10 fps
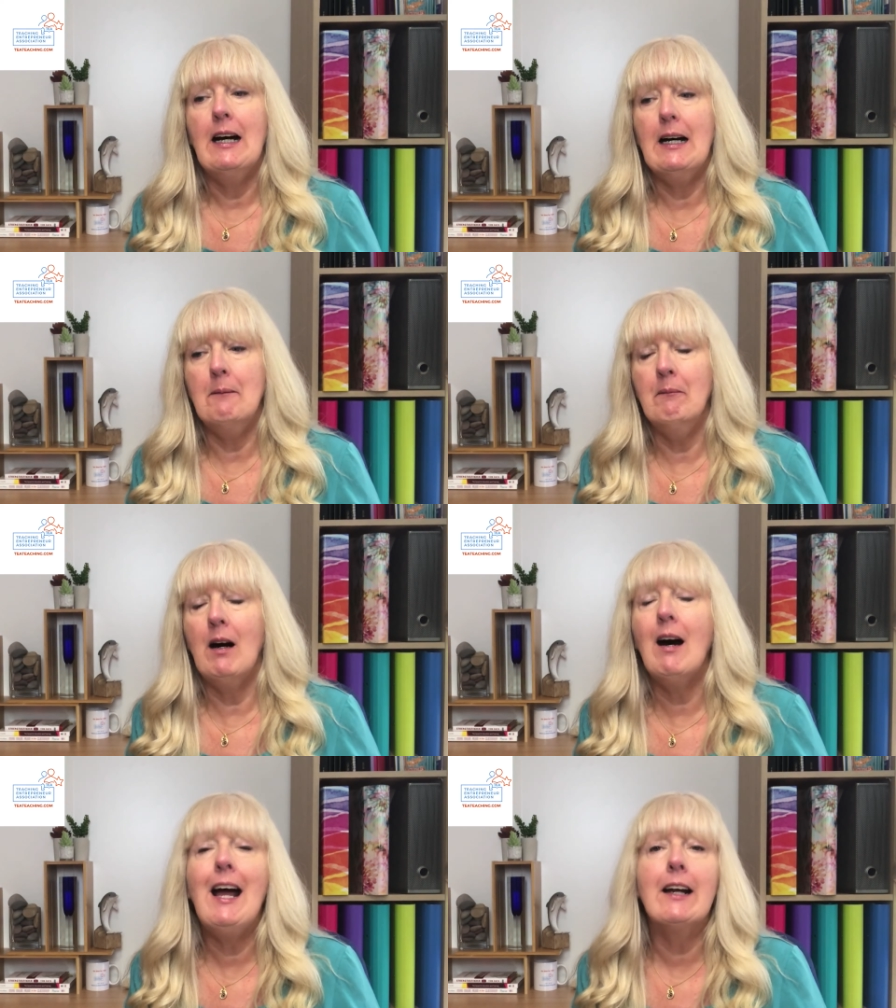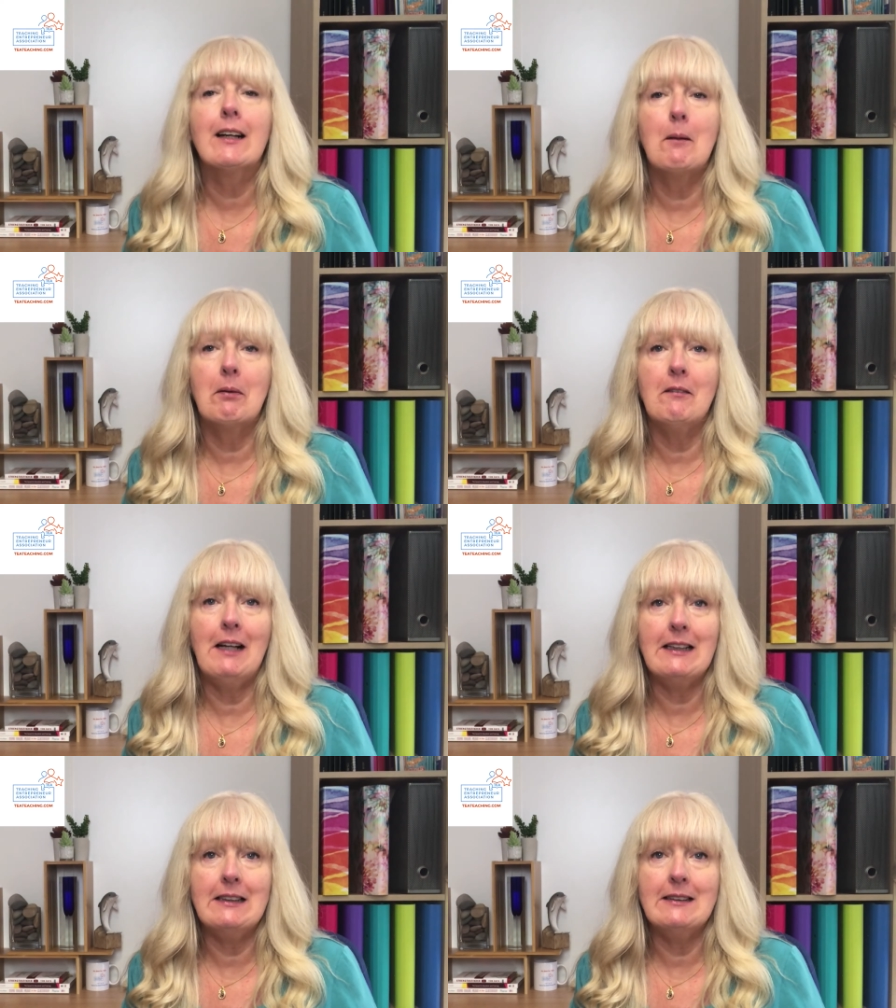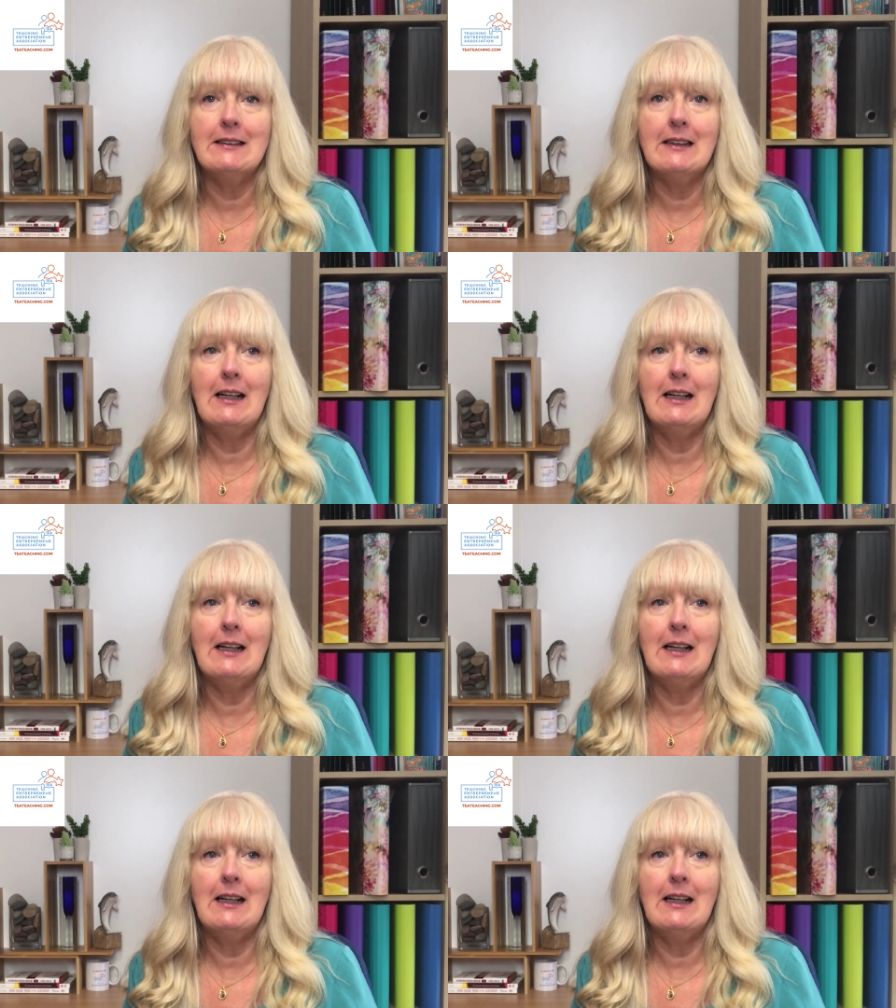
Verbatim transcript: Um, I had a couple of ladies,